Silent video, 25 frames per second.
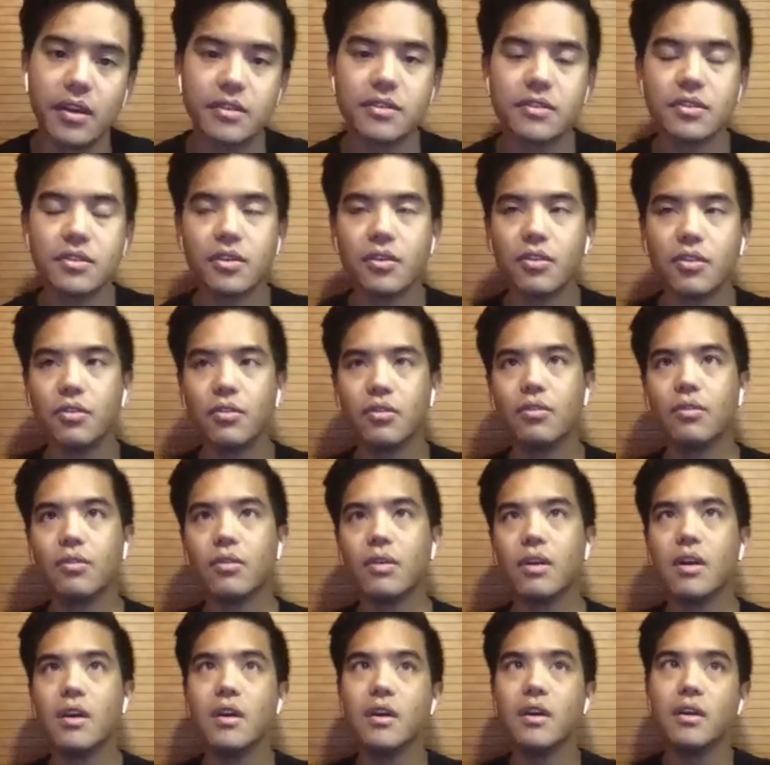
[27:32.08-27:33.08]
So
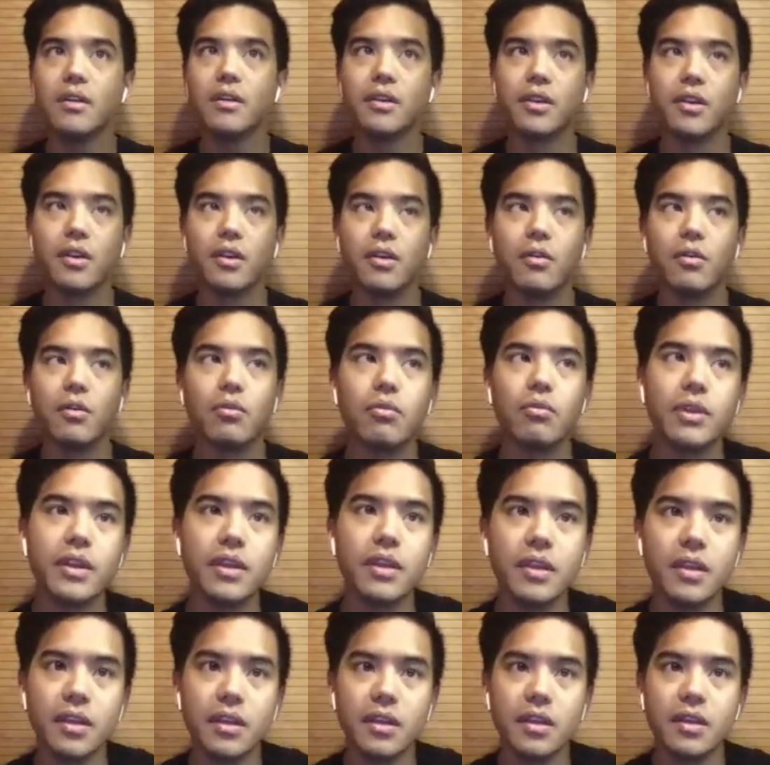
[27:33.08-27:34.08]
you know,
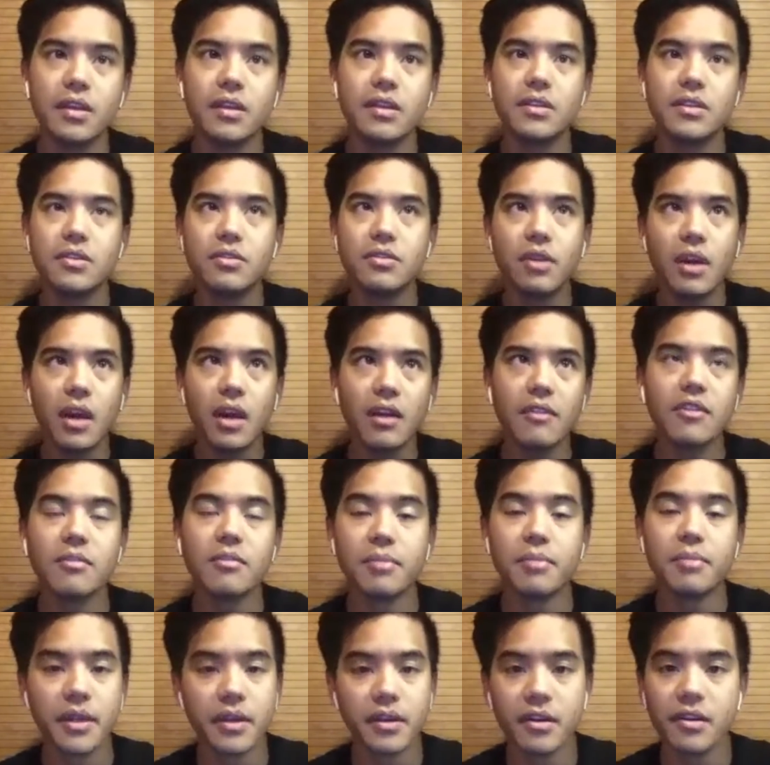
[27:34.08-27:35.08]
we do have
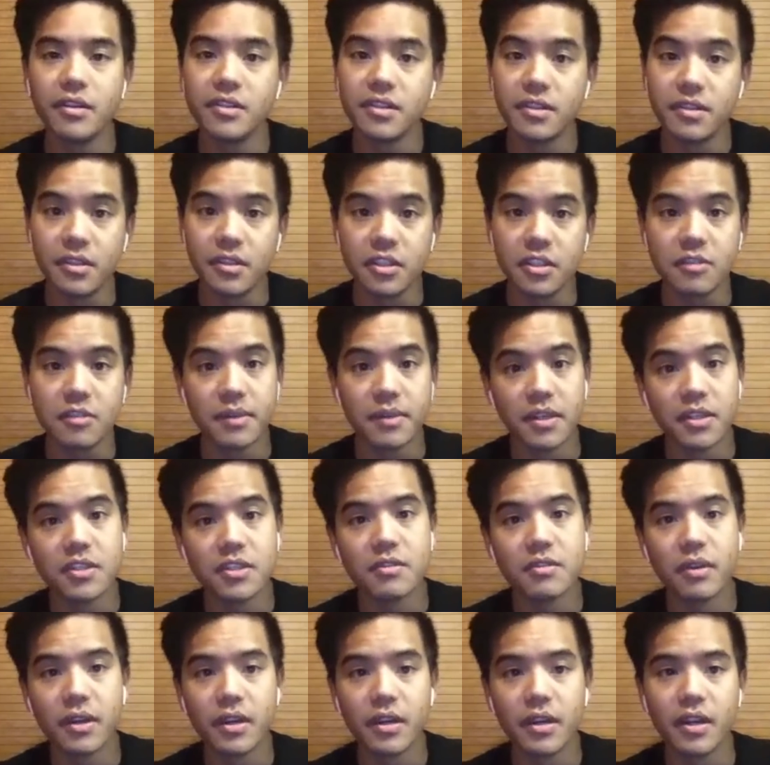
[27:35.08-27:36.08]
competitors in the space
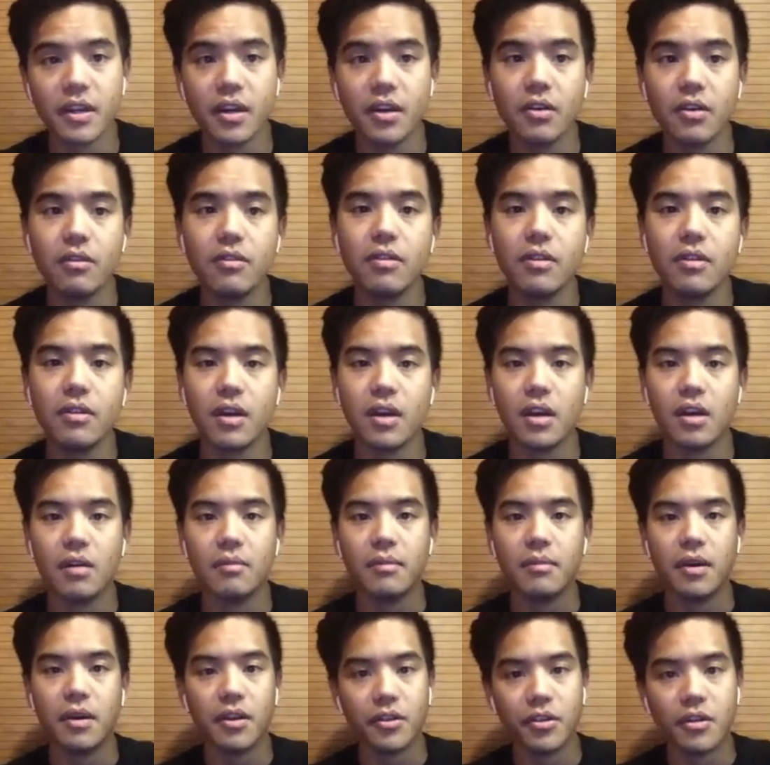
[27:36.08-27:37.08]
right now, um,
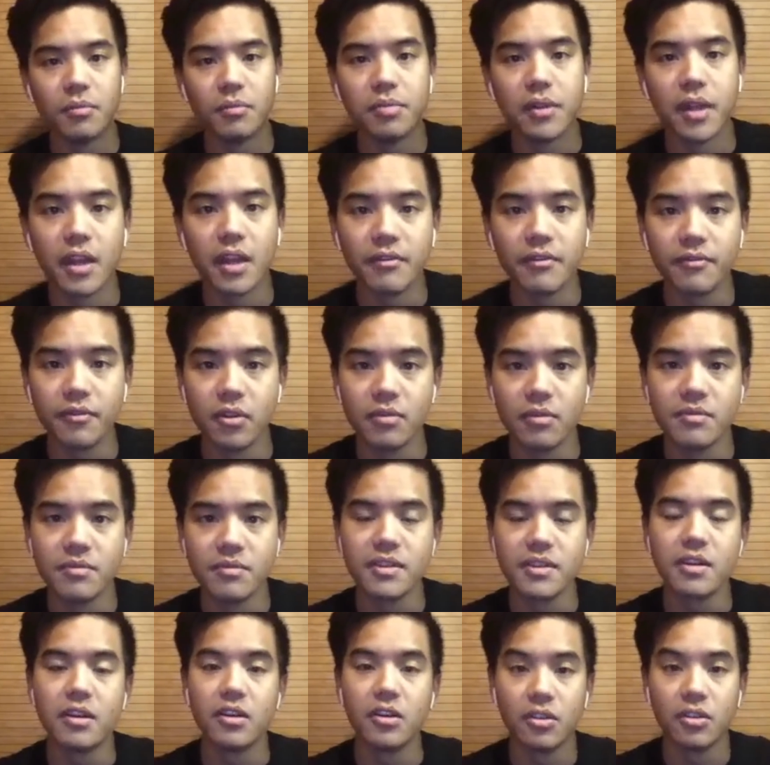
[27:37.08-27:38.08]
other platforms
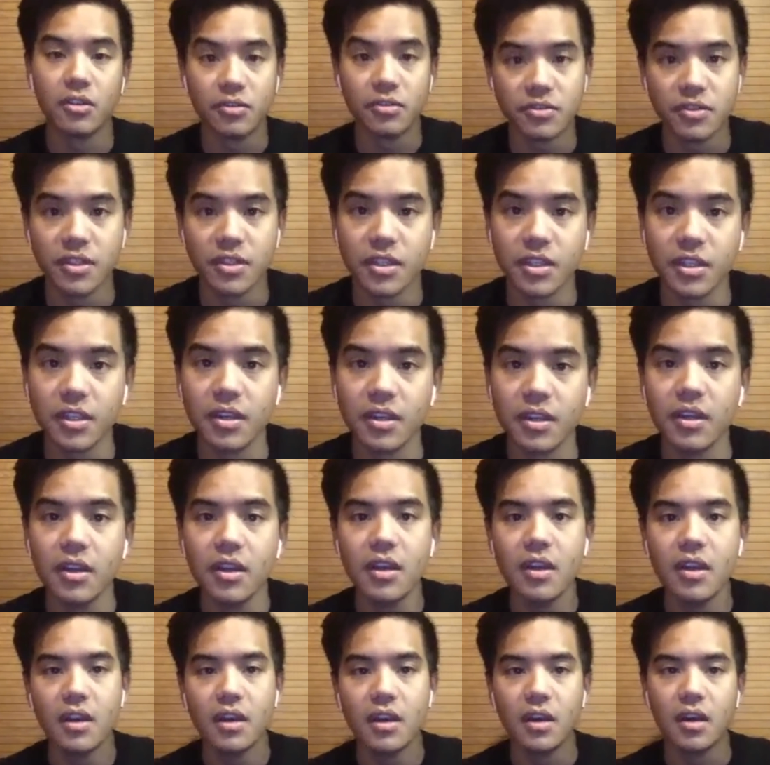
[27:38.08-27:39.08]
that are hosting
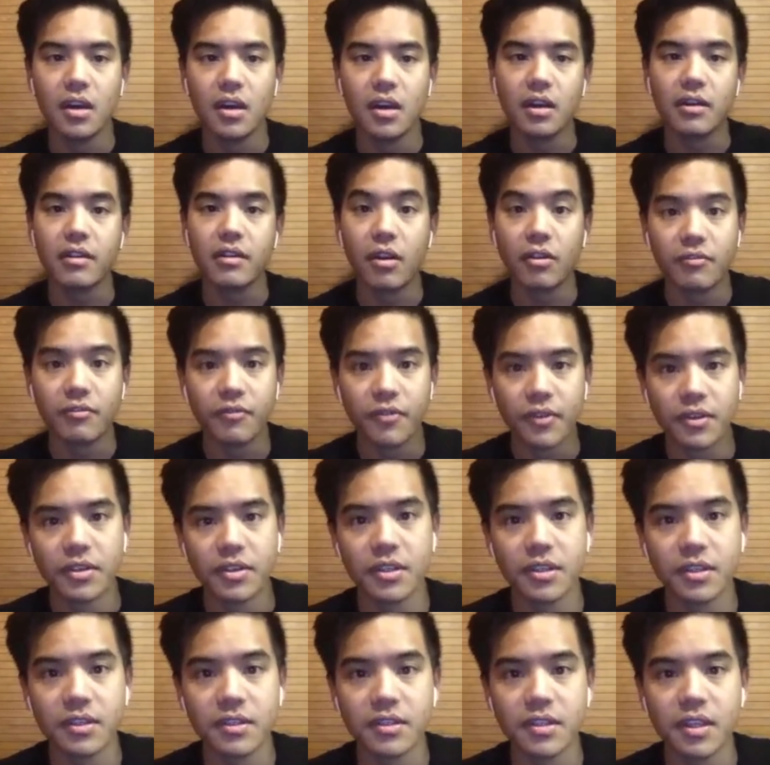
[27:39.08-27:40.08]
uh,
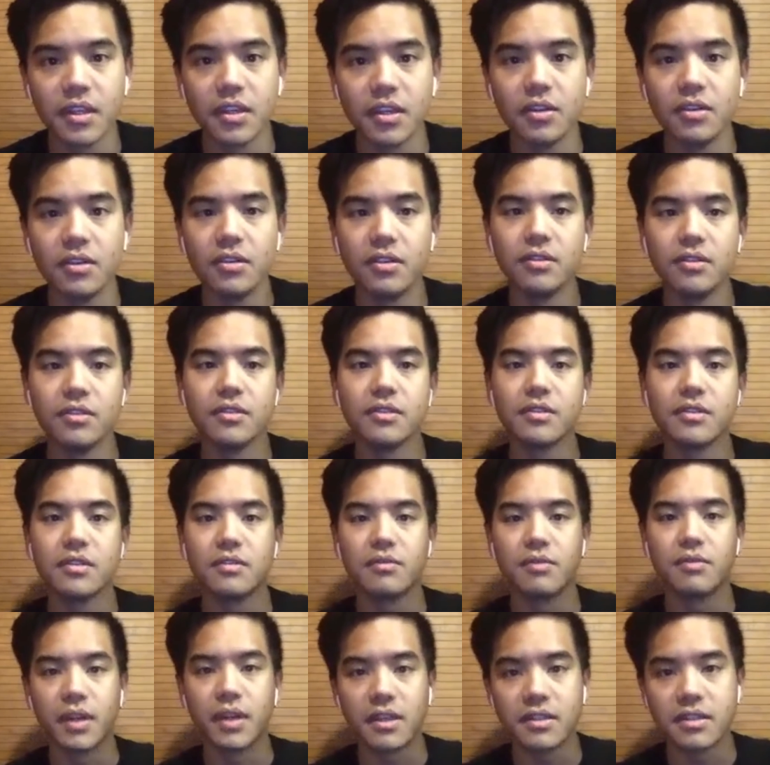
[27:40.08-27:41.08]
crowdfunding sales,
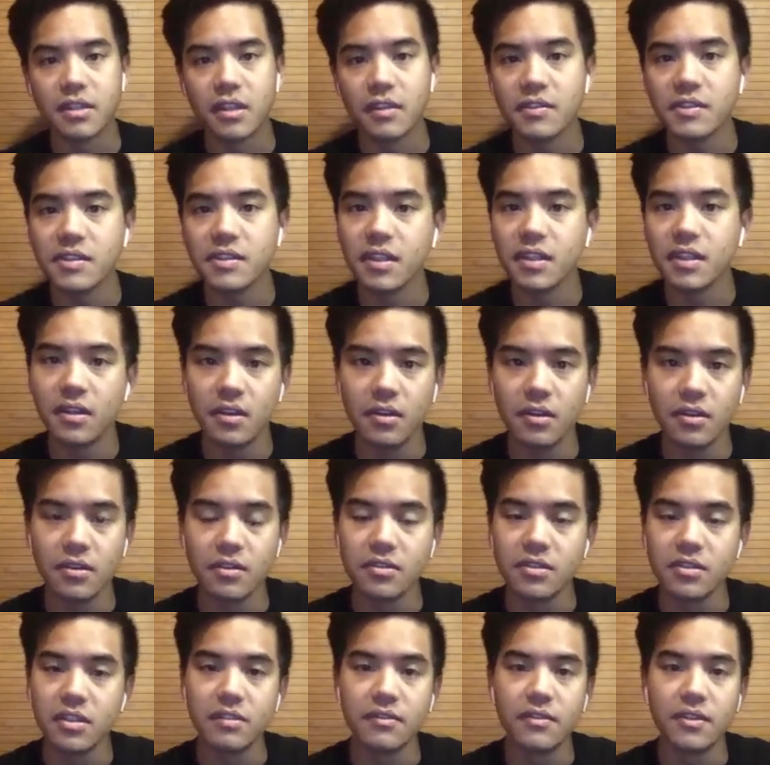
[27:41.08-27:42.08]
Reg CF
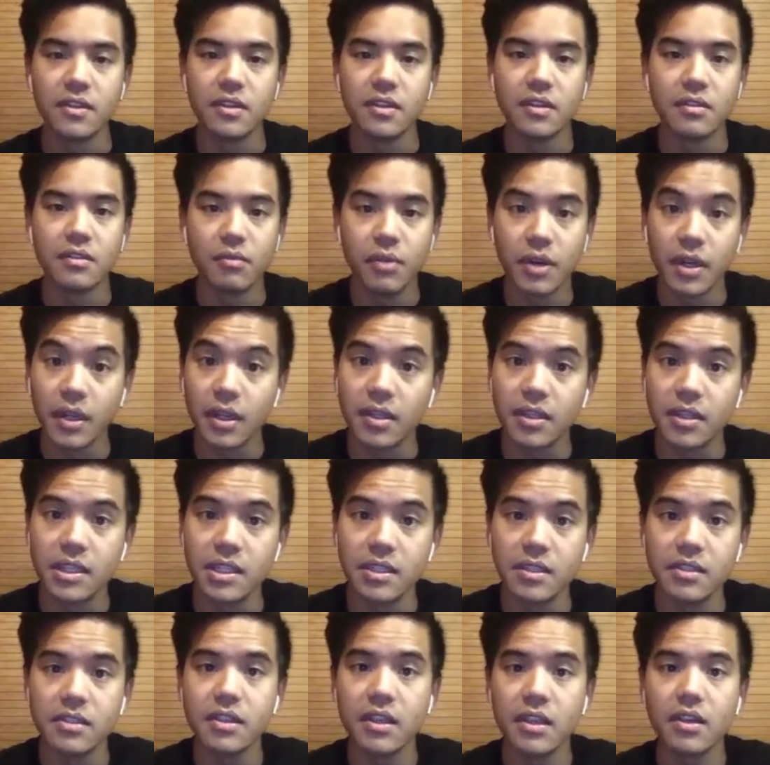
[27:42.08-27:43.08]
sales, even Reg
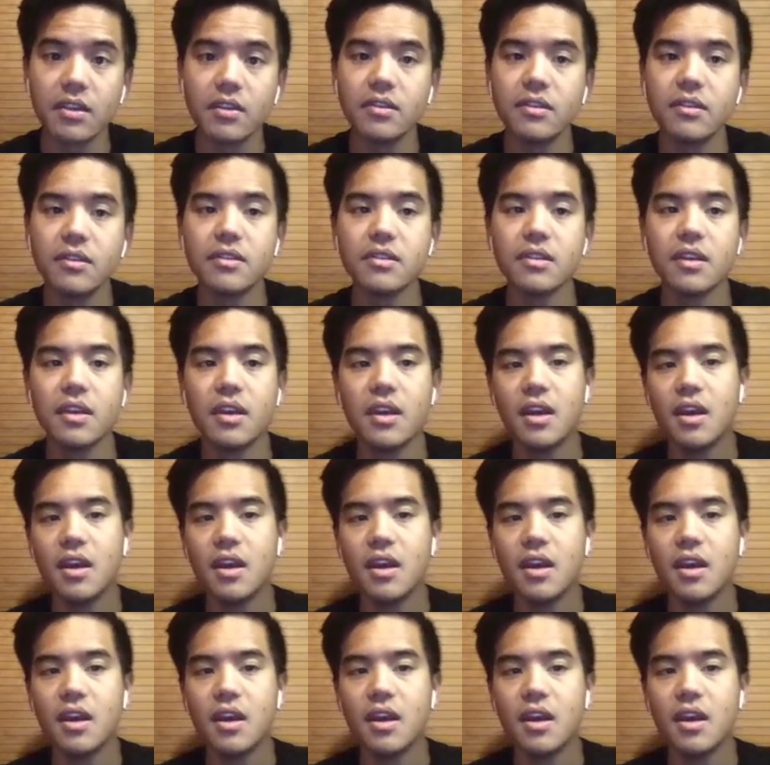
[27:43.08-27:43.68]
D sales.